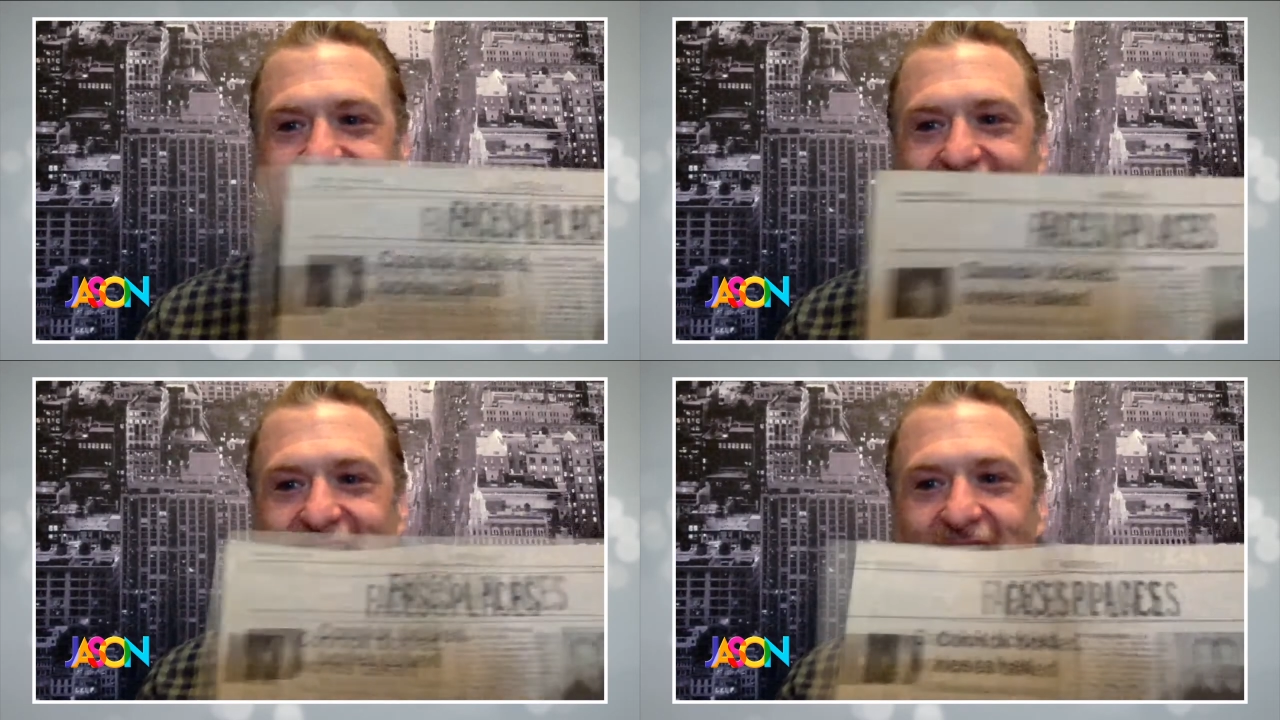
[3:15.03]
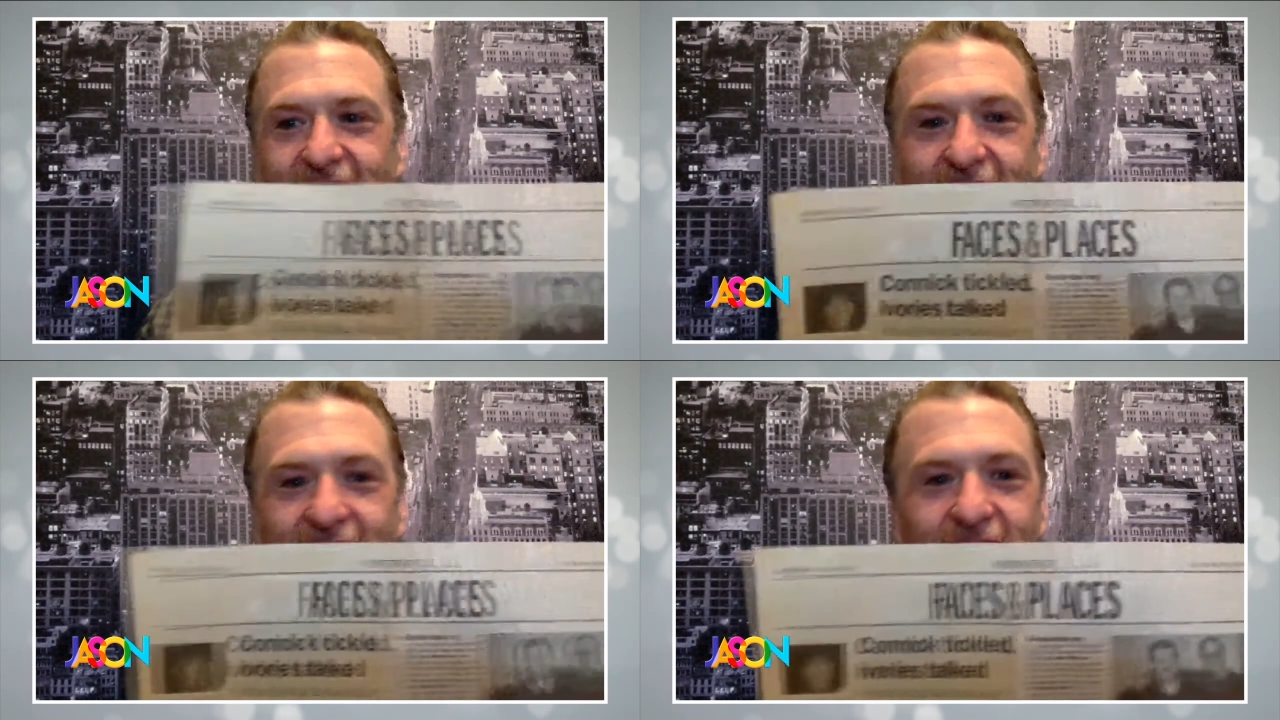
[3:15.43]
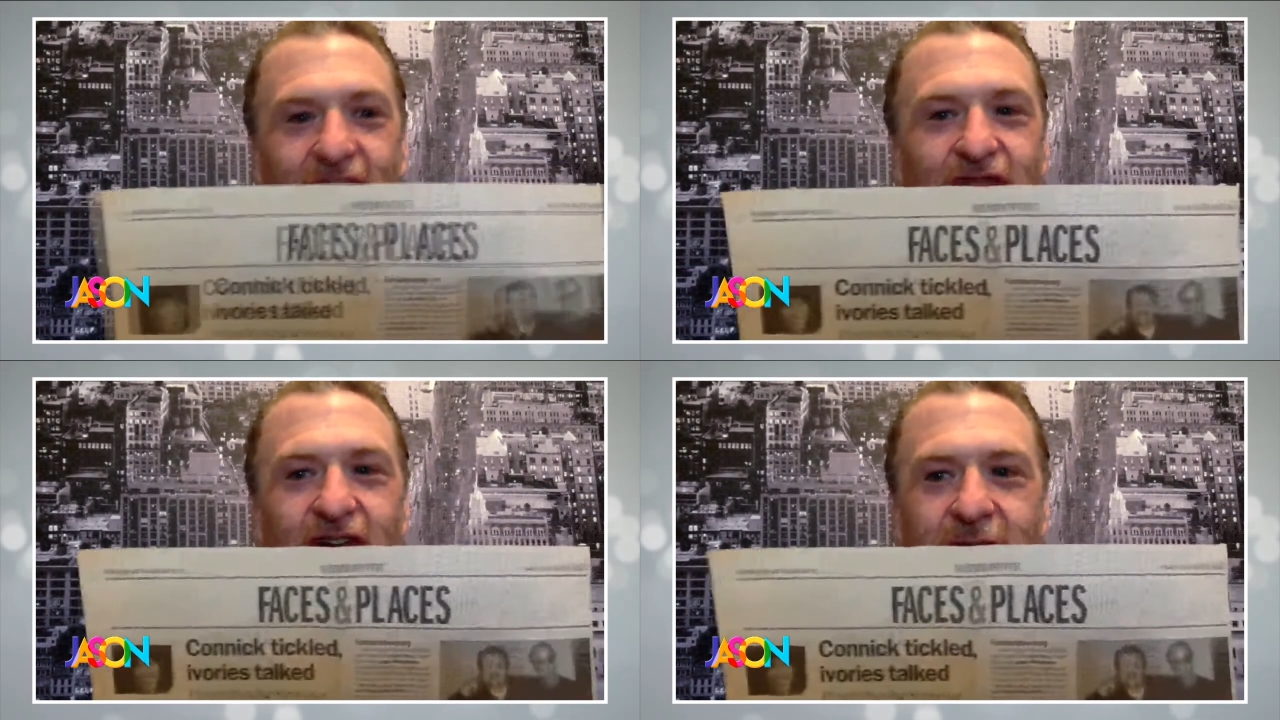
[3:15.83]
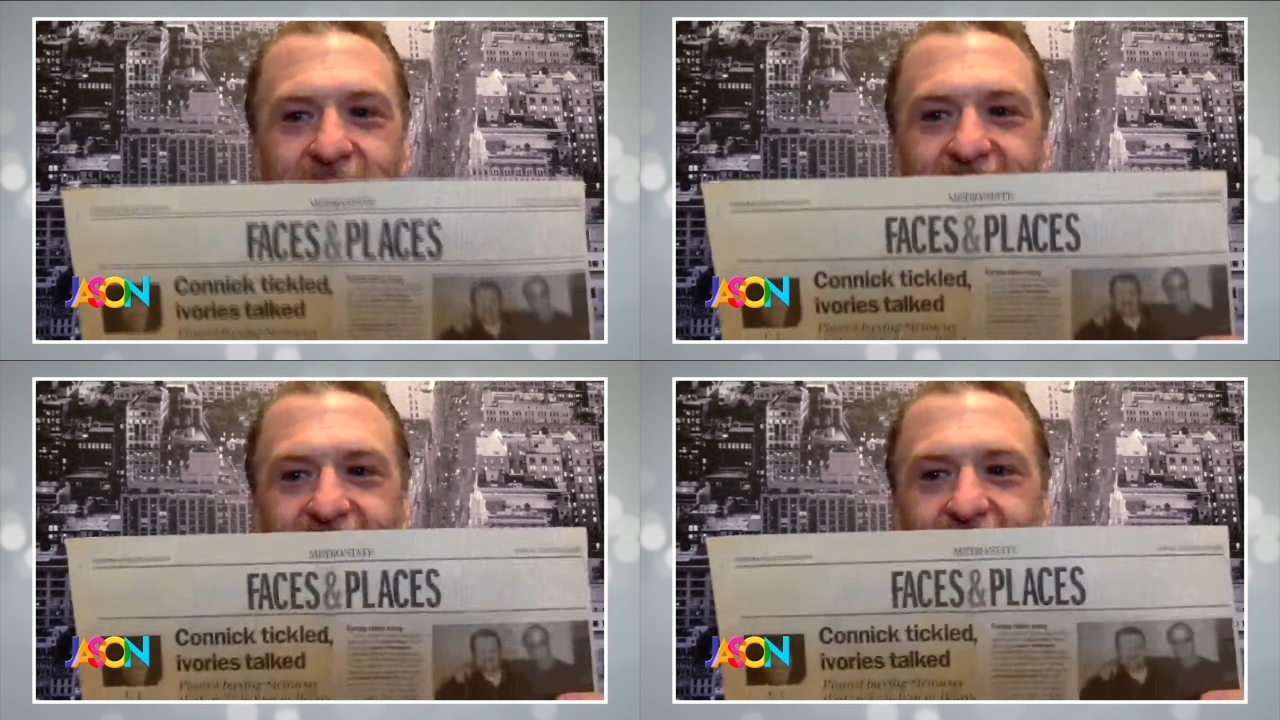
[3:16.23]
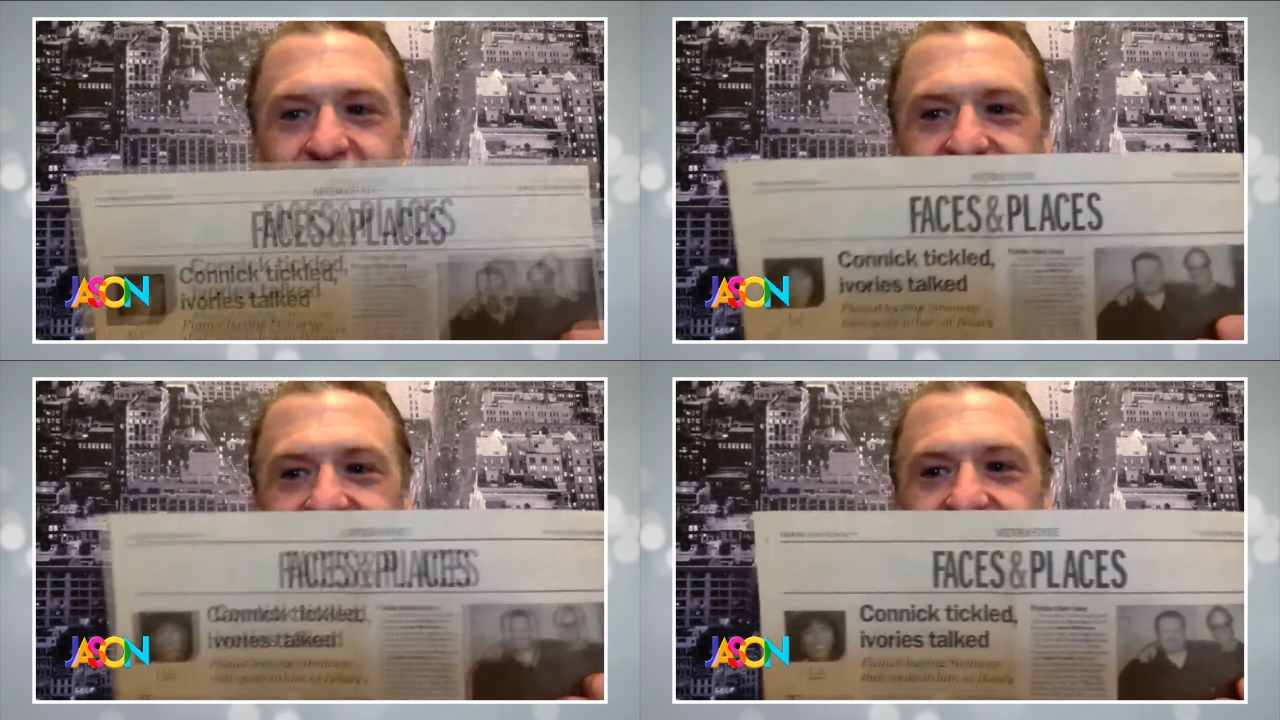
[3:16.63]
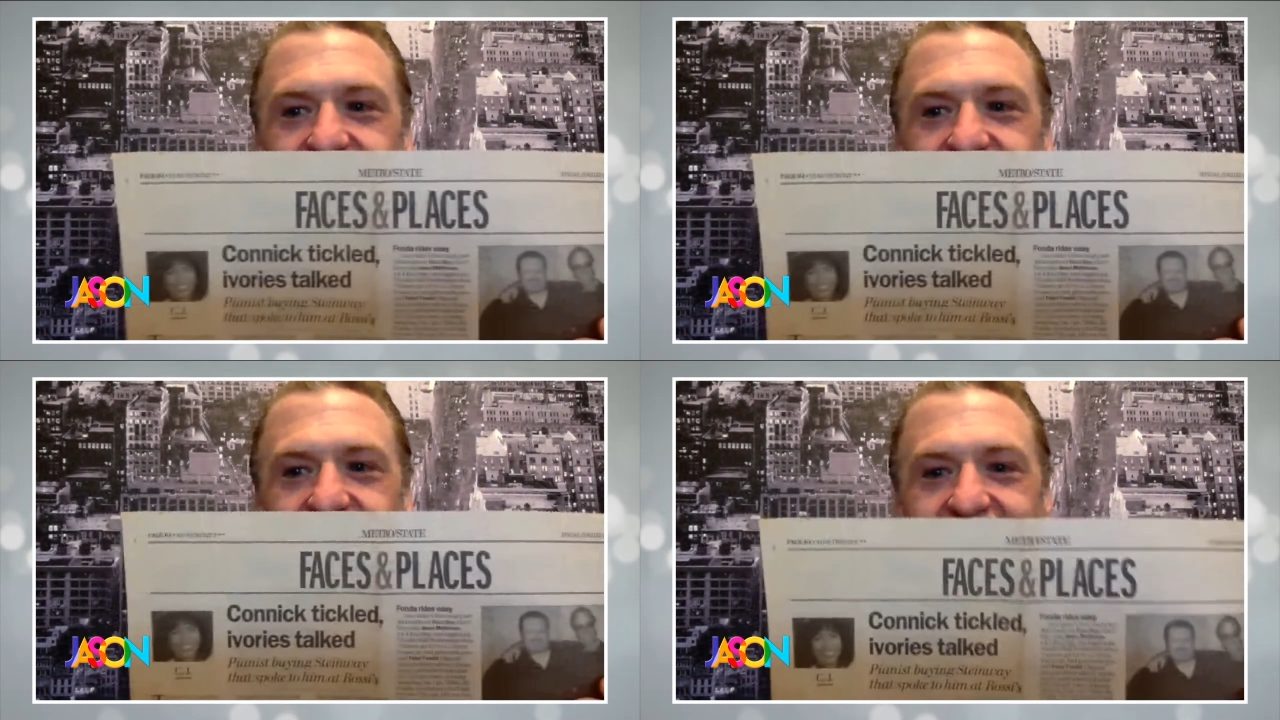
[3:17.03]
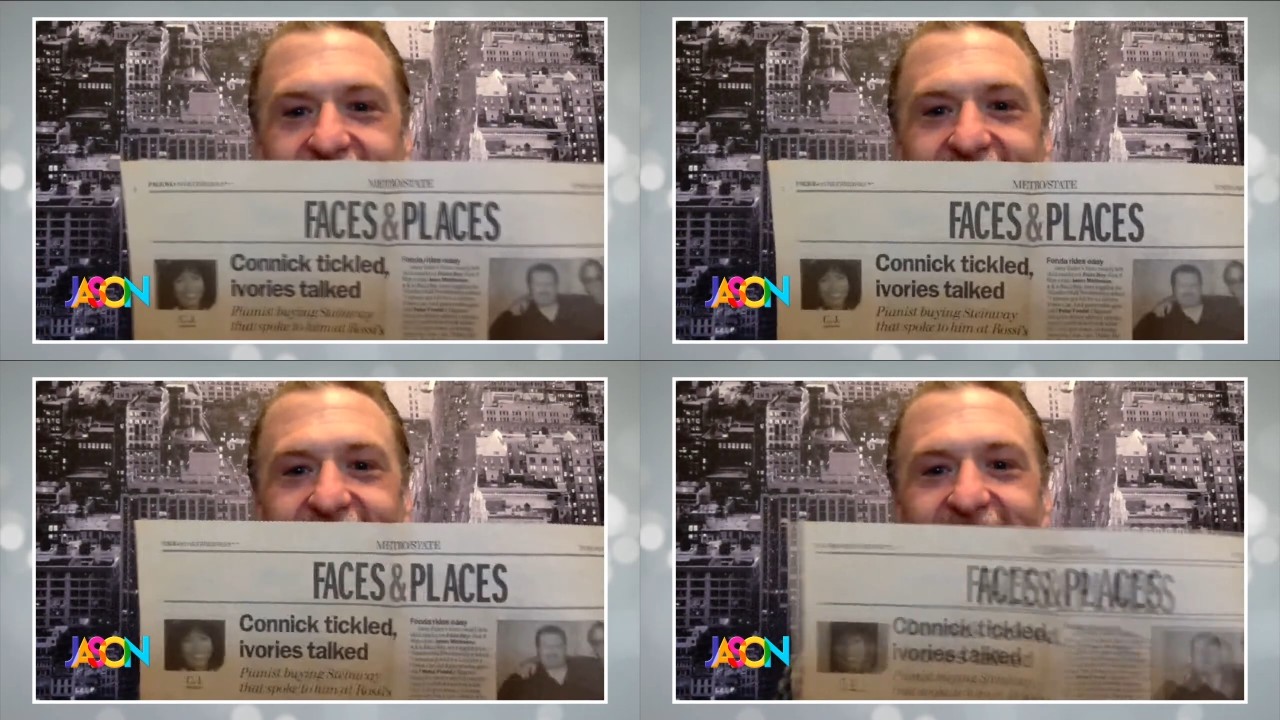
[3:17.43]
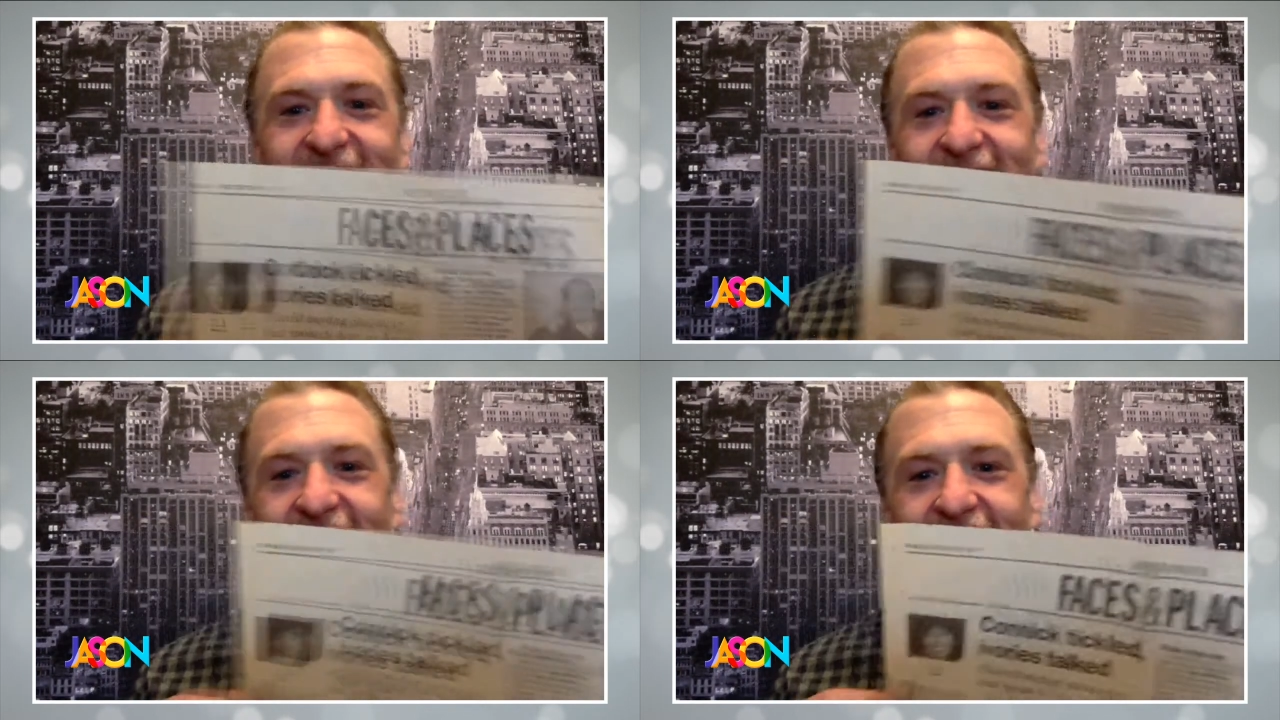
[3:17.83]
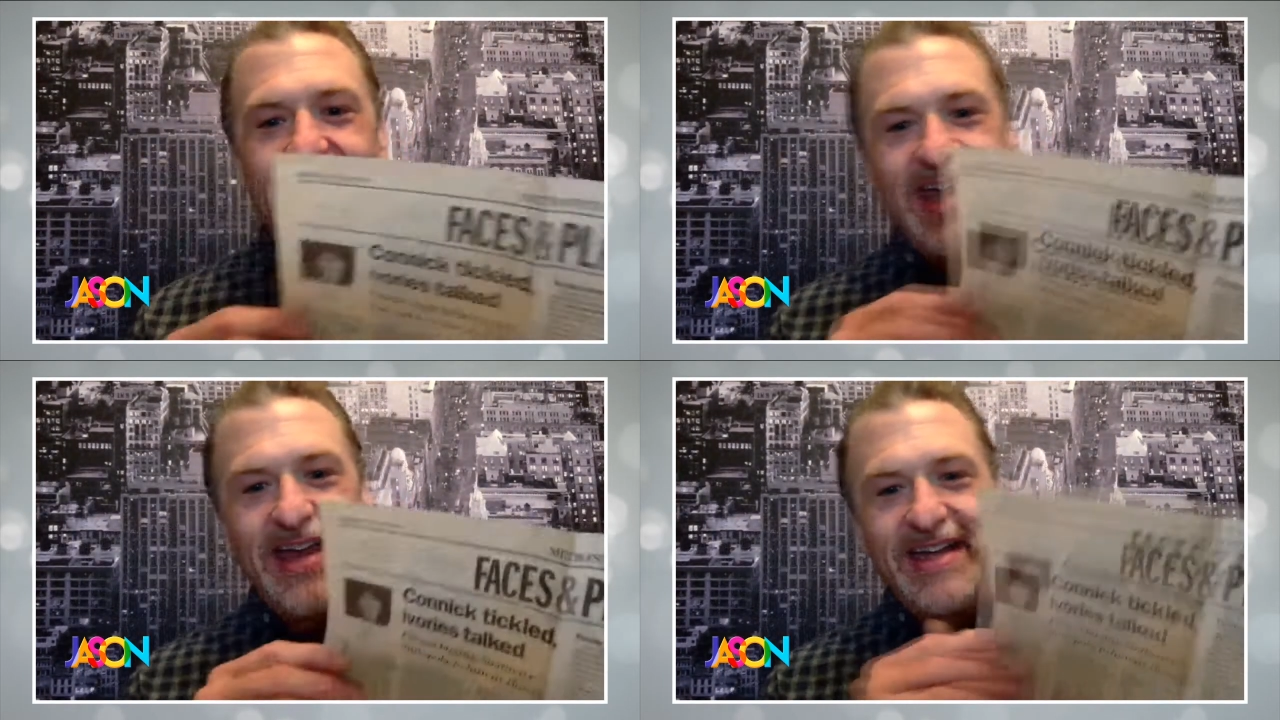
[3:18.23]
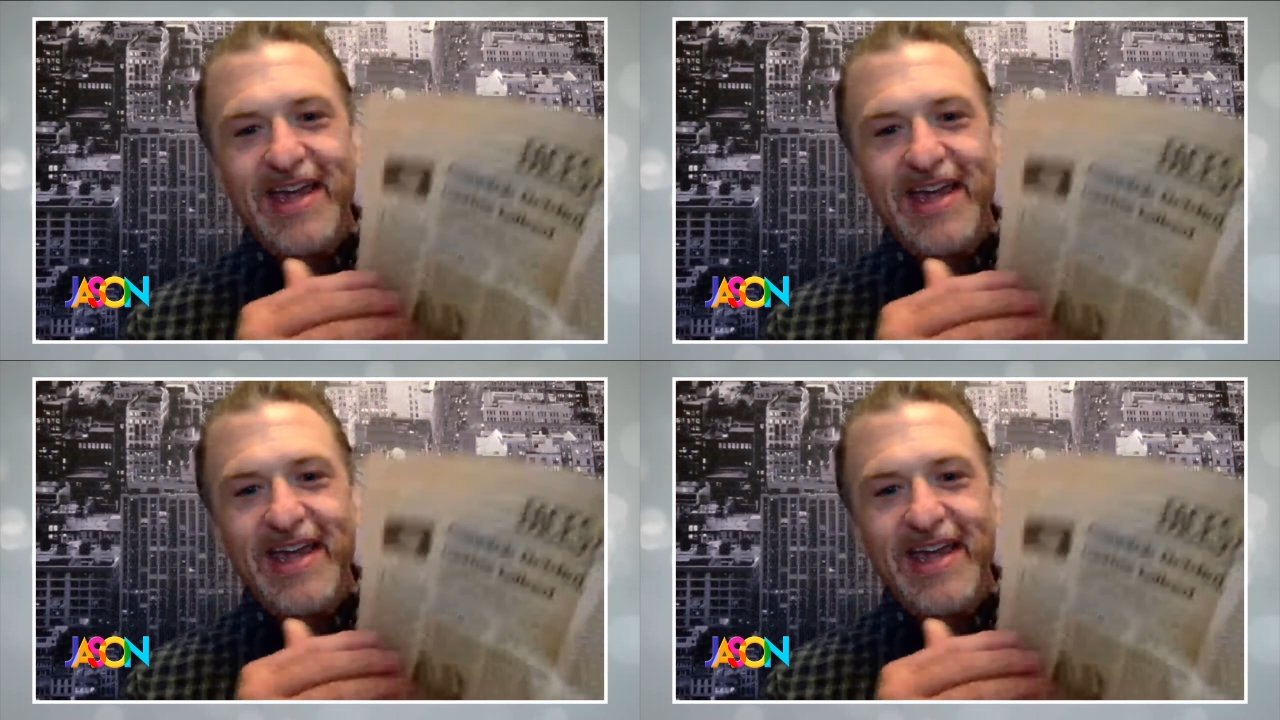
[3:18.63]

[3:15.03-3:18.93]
it's an article from from CJ, and oh.